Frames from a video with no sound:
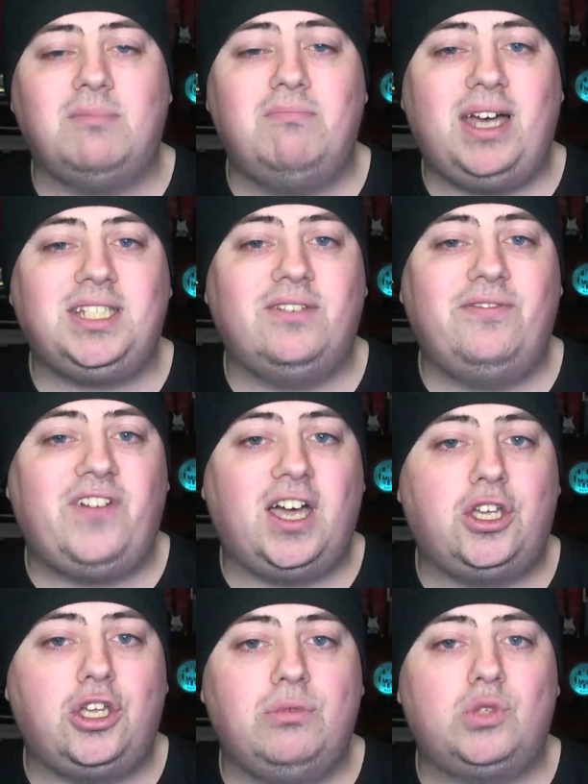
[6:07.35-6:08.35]
A massive
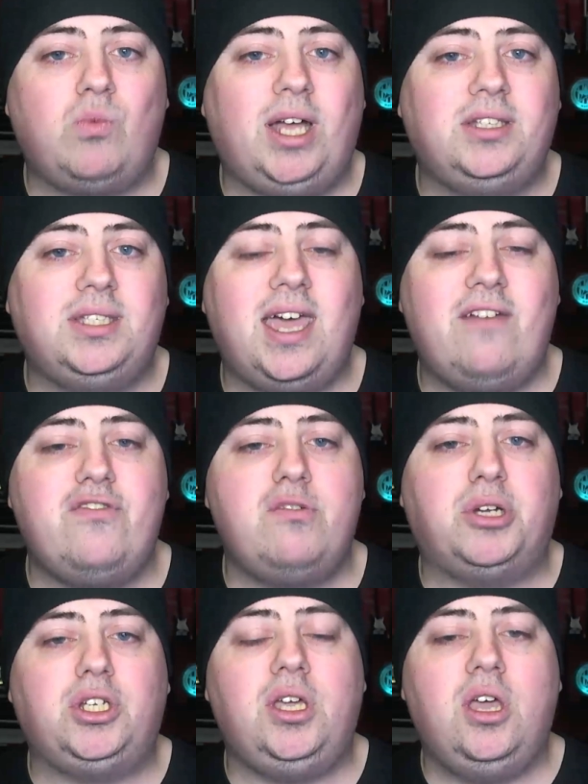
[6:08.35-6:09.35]
thank you as well to
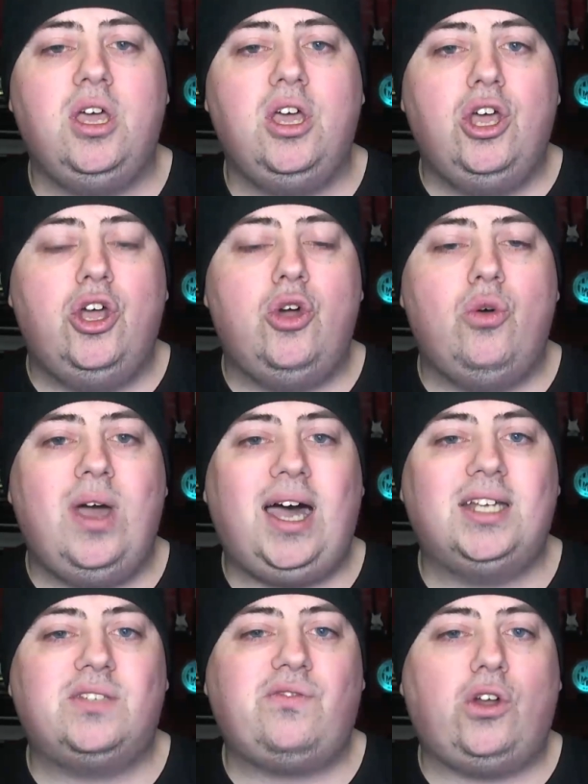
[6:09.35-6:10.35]
everybody who
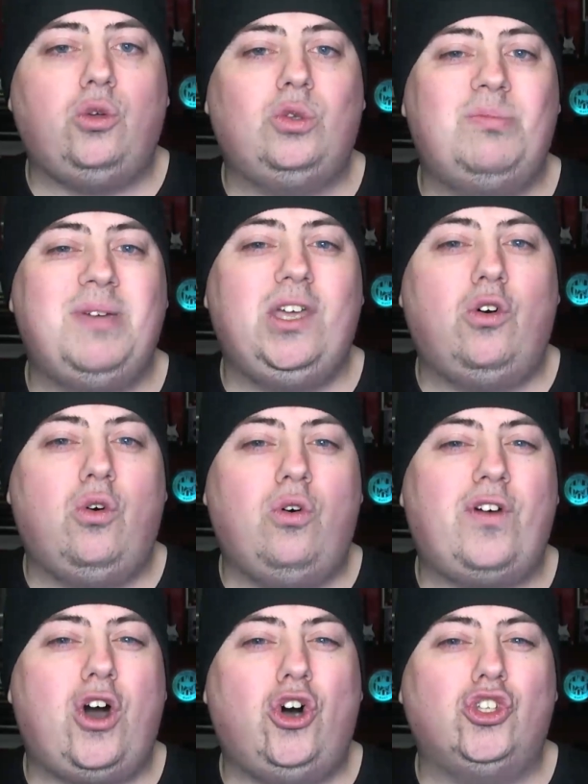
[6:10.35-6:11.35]
has followed me
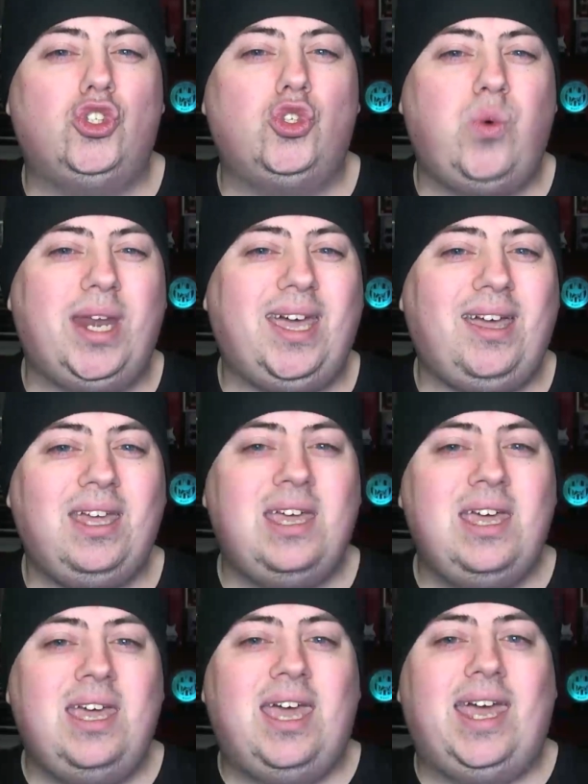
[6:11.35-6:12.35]
over on Twitter,
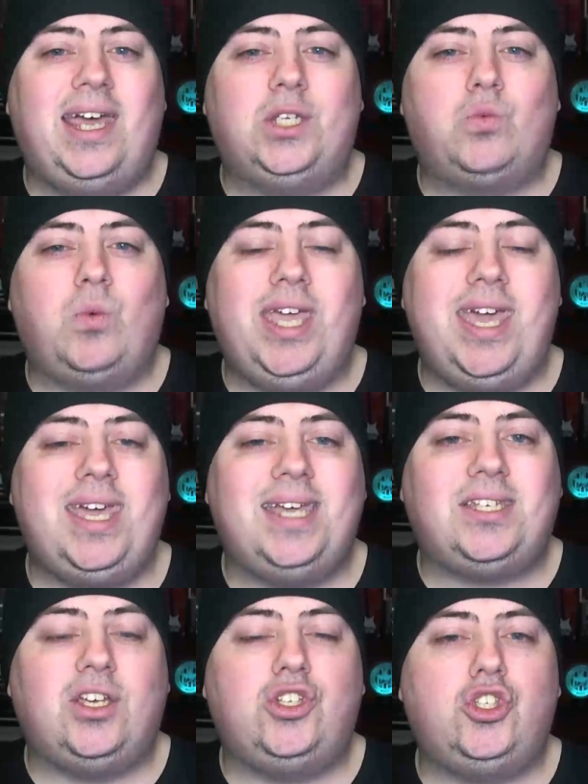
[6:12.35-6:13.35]
as we
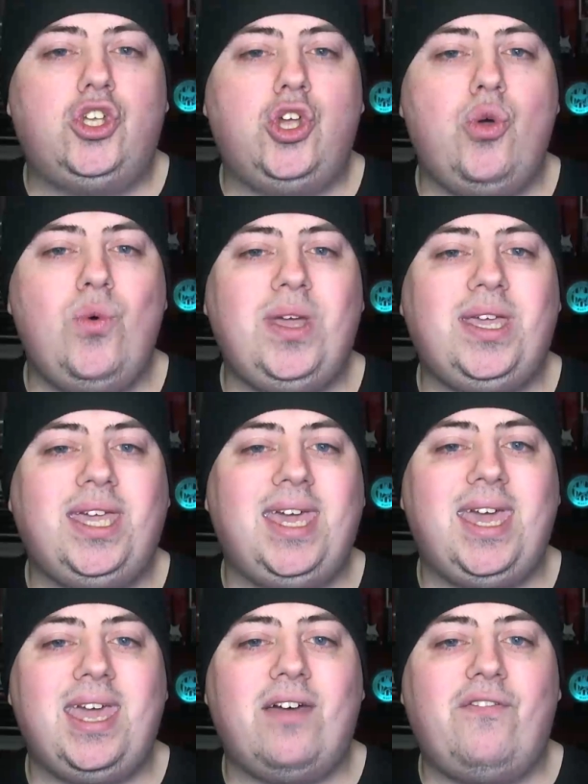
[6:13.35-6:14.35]
hit two
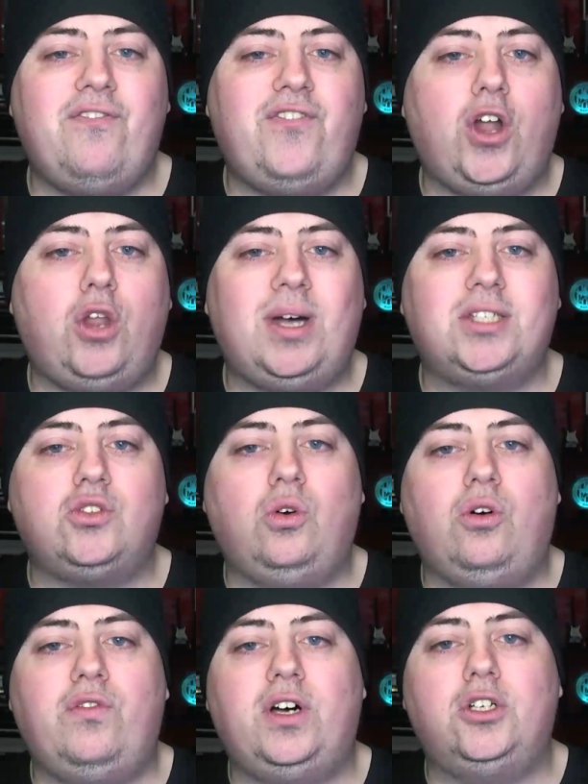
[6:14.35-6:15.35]
K followers
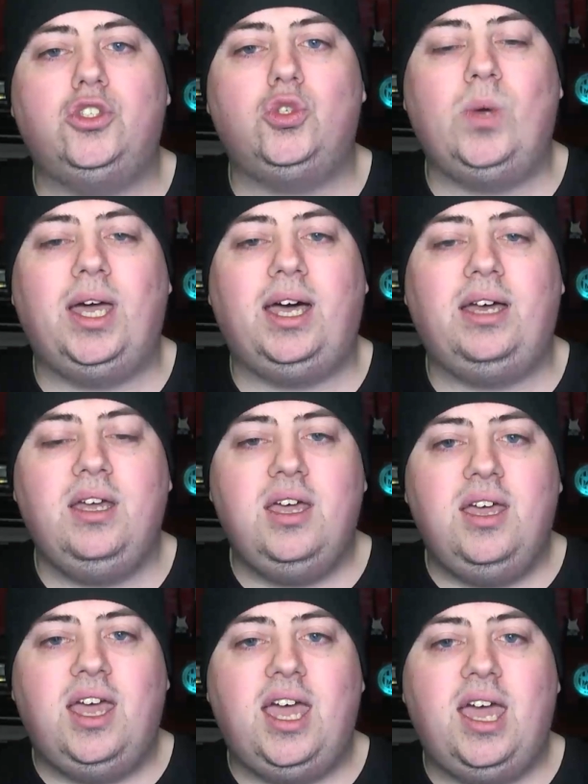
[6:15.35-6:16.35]
over on Twitter
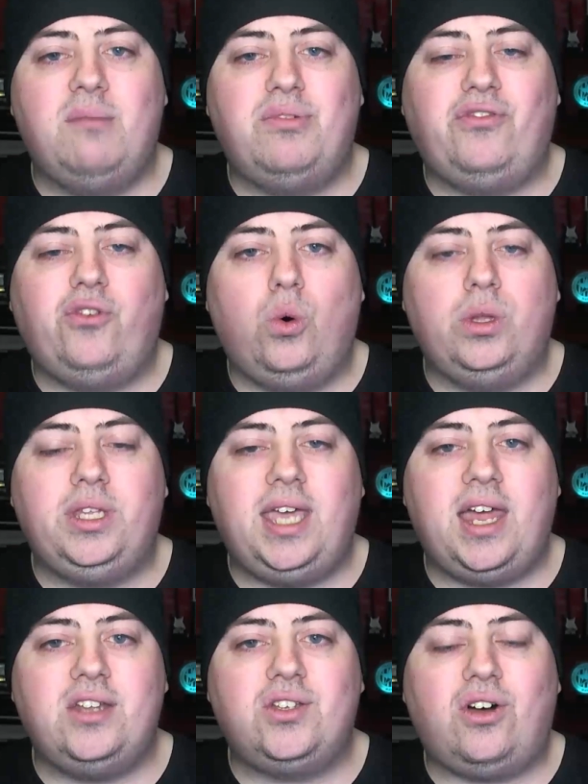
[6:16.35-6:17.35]
uh, before the
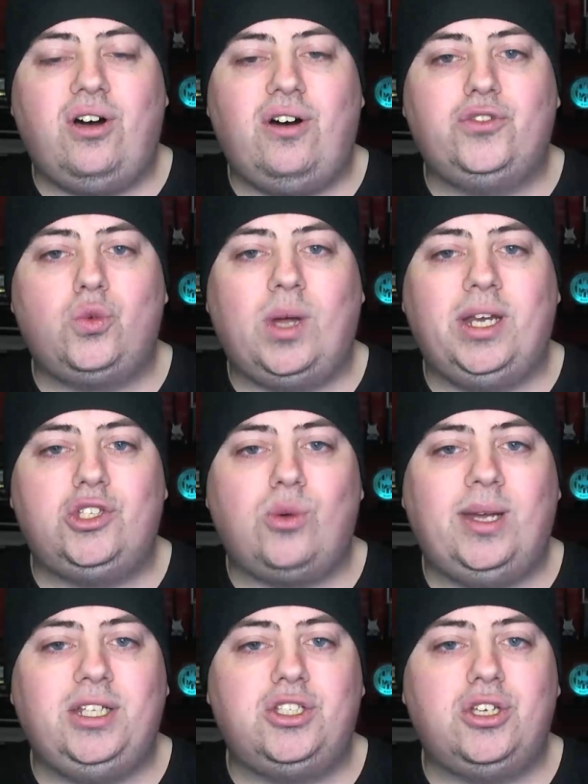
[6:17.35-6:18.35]
end of twenty
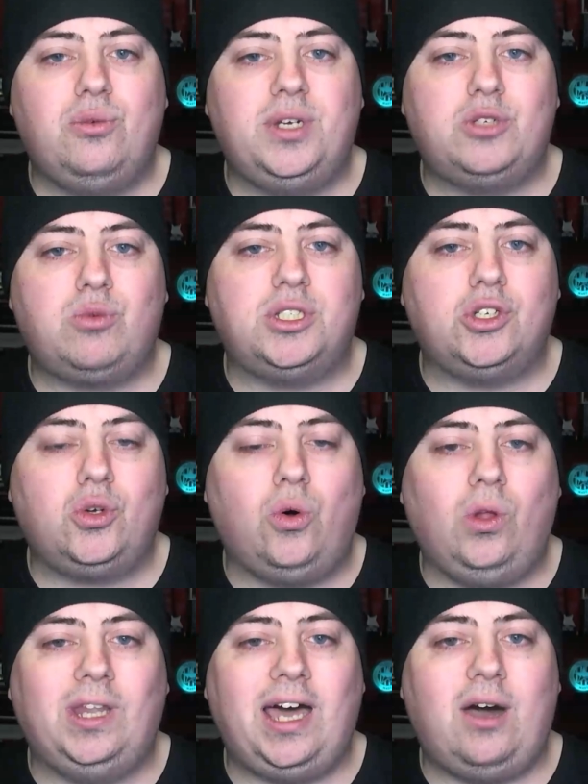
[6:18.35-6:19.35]
twenty-two, which was a
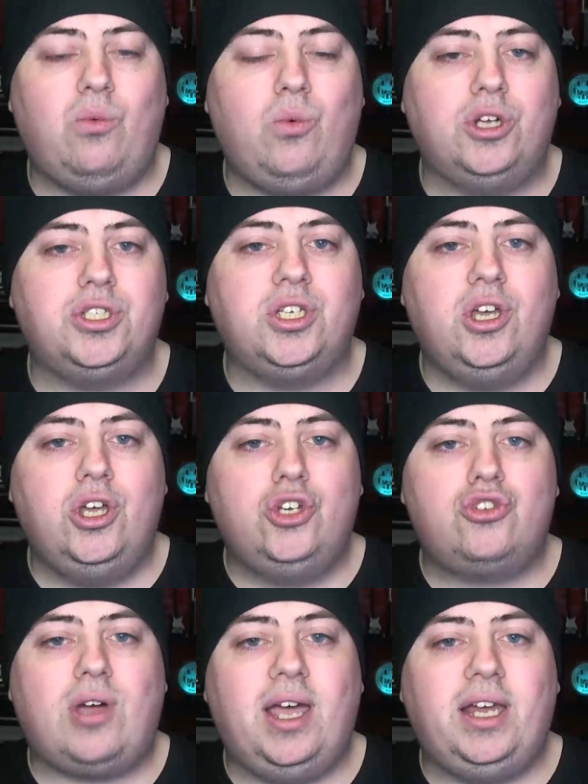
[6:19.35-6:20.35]
goal that I was
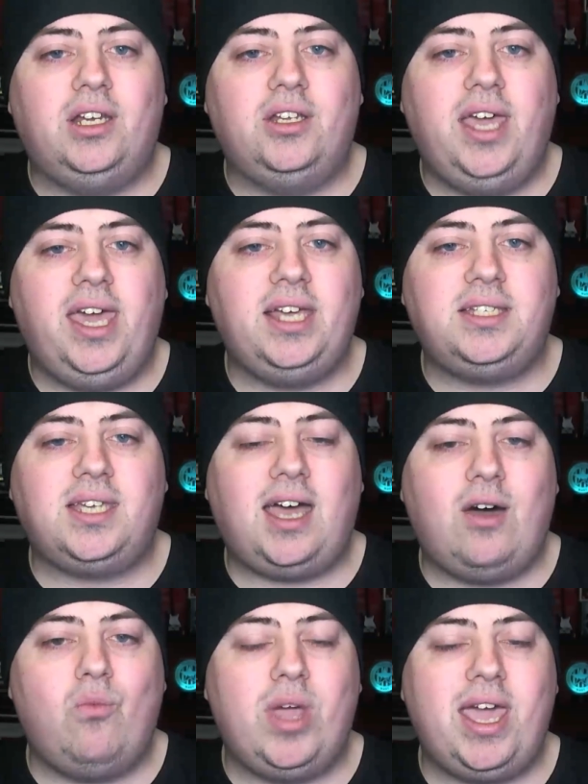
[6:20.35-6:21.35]
trying to hit,
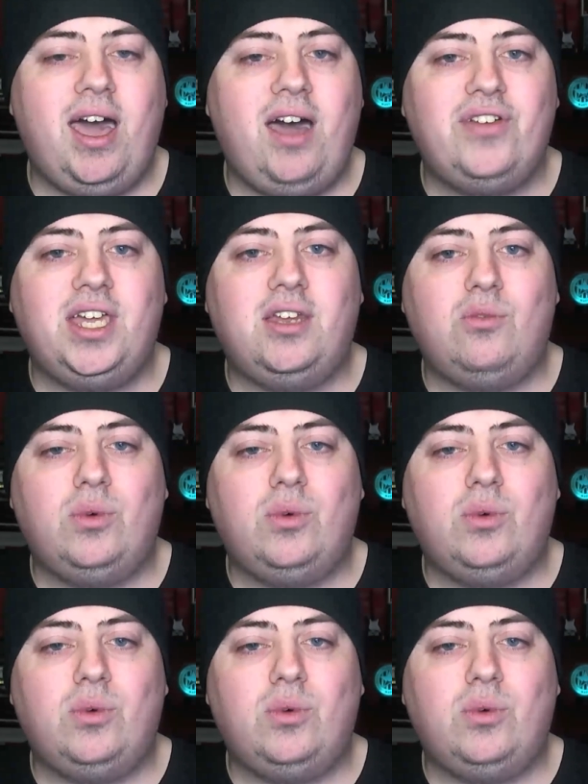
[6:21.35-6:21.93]
and we have hit it.